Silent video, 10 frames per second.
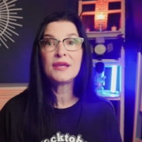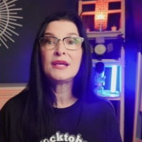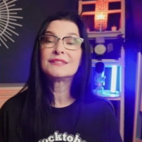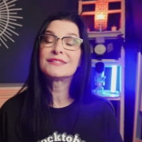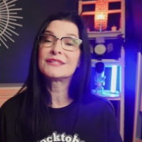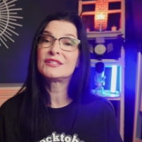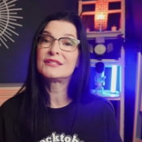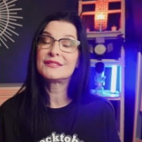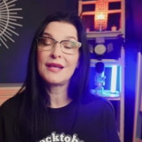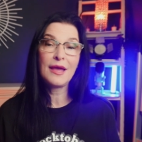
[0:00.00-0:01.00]
such
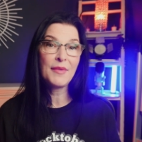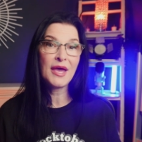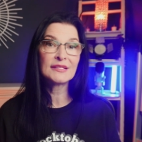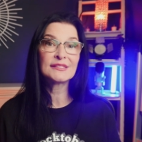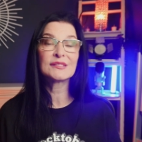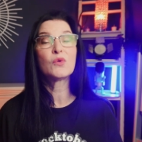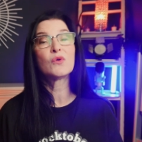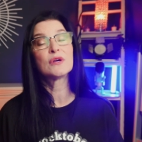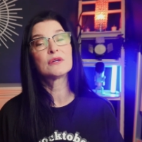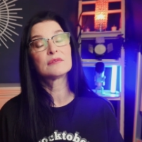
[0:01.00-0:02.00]
as MS
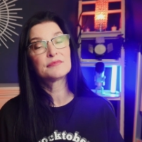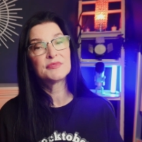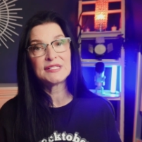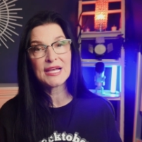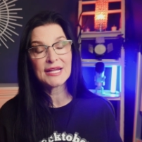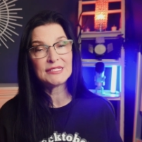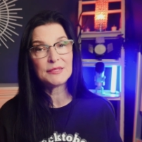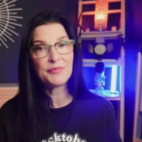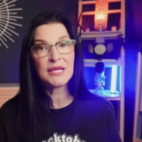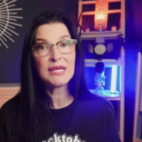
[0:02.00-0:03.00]
or
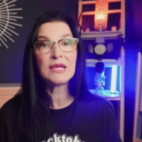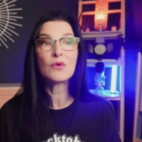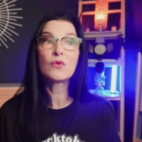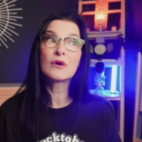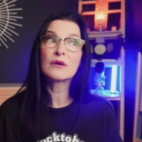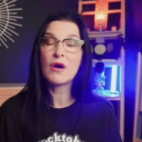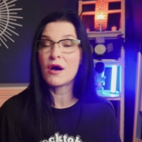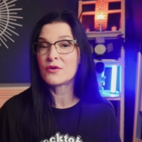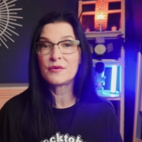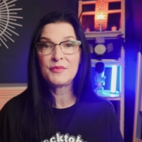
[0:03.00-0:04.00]
CIDP or
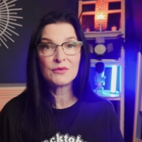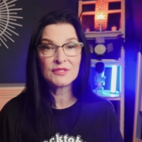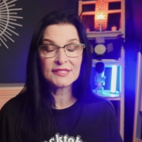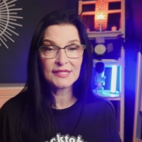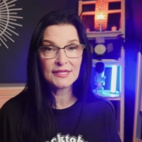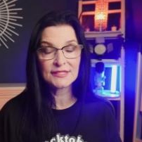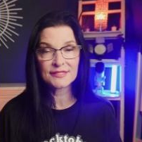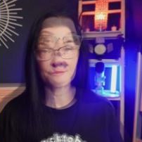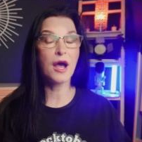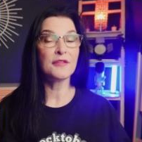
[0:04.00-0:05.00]
autoimmune disease.
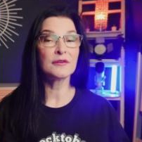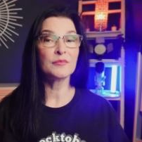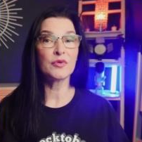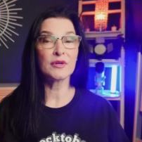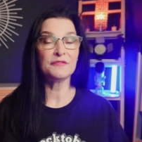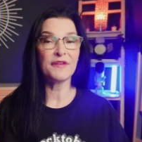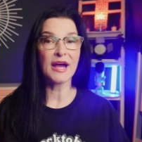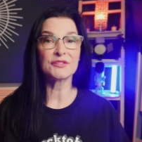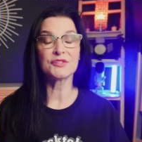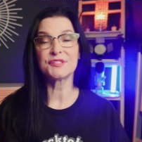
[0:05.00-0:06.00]
Other important
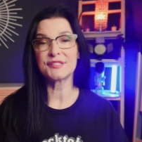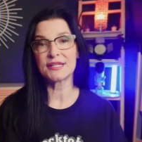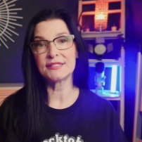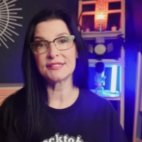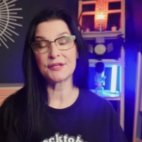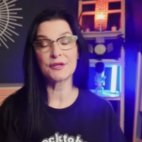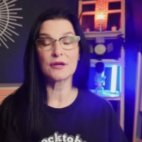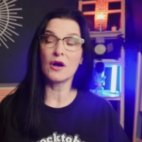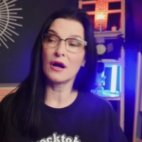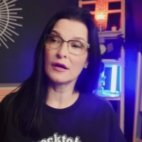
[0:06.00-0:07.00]
factors to consider
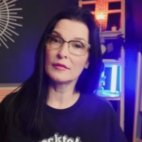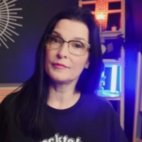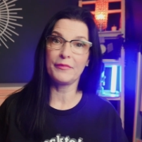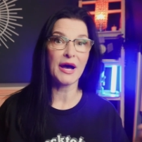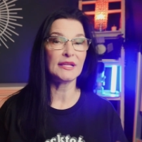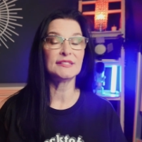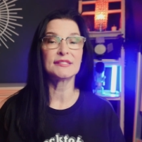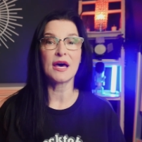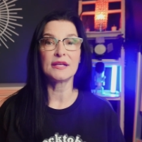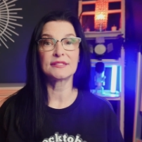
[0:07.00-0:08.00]
are body
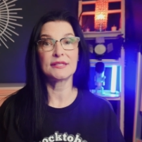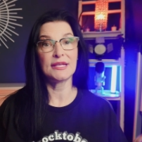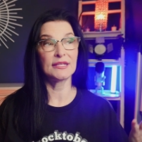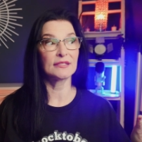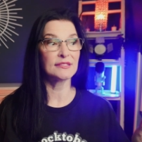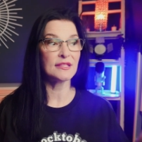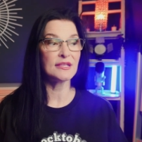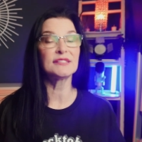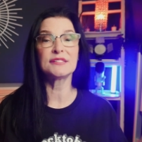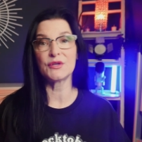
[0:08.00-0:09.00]
size. Is
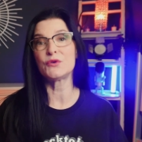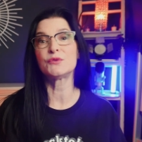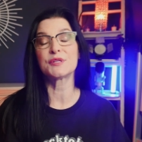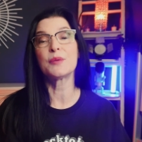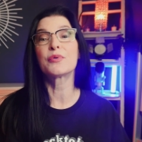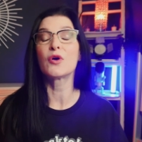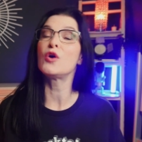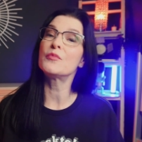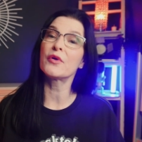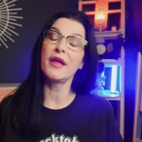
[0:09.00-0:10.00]
this dose
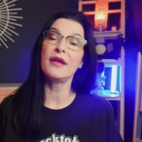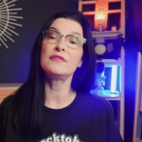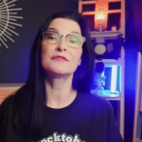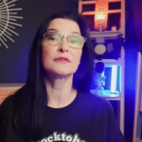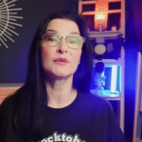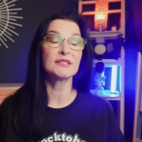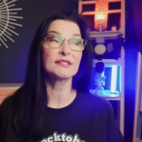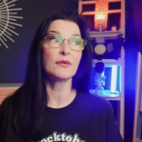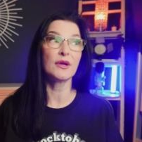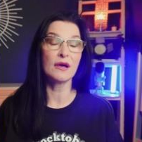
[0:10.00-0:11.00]
appropriate for what's
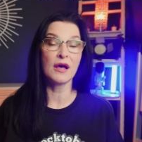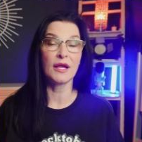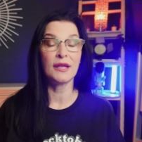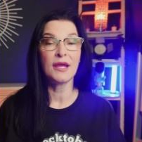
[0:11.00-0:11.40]
going on?